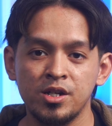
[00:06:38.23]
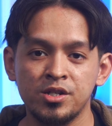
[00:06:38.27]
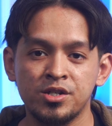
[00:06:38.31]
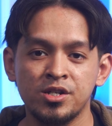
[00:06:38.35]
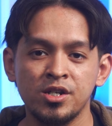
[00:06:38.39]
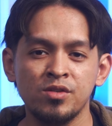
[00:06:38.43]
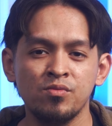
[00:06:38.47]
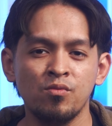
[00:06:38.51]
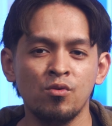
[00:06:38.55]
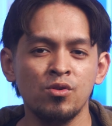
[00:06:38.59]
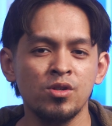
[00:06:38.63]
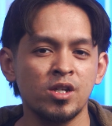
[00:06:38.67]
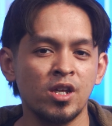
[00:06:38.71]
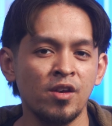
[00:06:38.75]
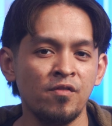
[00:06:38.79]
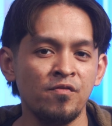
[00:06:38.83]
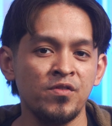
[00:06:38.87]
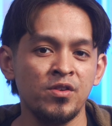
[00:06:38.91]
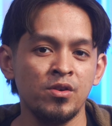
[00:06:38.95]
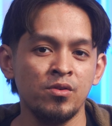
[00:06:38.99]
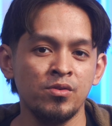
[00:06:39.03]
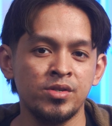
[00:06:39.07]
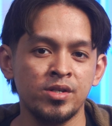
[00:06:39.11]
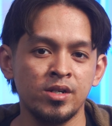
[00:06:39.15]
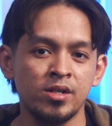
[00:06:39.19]
It just won't give
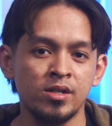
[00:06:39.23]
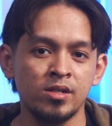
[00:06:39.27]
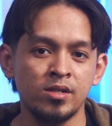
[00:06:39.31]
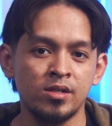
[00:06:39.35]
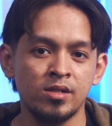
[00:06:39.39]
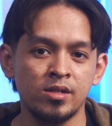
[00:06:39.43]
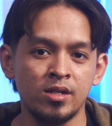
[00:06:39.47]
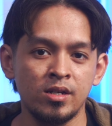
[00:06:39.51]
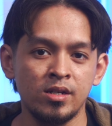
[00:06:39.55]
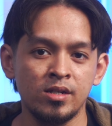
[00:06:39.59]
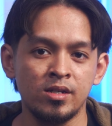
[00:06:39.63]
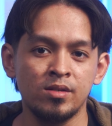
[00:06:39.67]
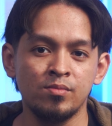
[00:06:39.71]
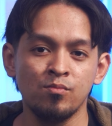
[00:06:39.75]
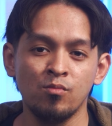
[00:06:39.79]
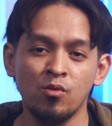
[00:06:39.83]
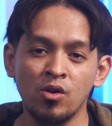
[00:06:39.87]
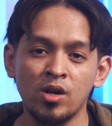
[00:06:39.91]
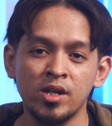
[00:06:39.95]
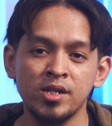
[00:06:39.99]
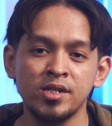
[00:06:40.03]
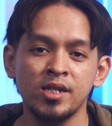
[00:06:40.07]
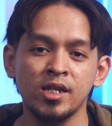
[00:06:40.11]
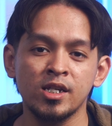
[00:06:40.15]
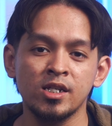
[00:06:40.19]
users the
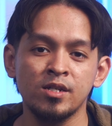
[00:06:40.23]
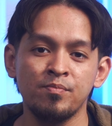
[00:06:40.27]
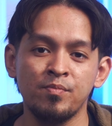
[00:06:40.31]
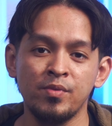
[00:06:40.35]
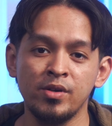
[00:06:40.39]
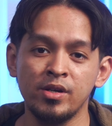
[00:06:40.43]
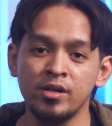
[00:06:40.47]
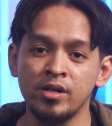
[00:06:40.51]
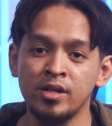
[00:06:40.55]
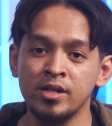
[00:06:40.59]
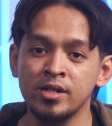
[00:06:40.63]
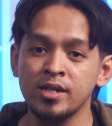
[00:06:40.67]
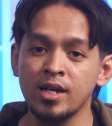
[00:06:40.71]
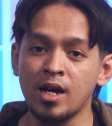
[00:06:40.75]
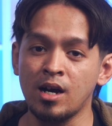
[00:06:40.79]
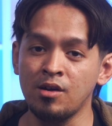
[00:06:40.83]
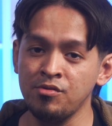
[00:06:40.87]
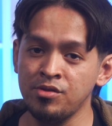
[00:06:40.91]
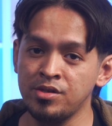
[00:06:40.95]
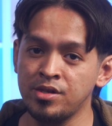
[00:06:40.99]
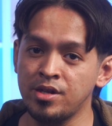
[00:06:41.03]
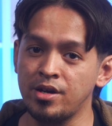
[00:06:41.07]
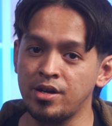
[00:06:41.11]
smoothest experience out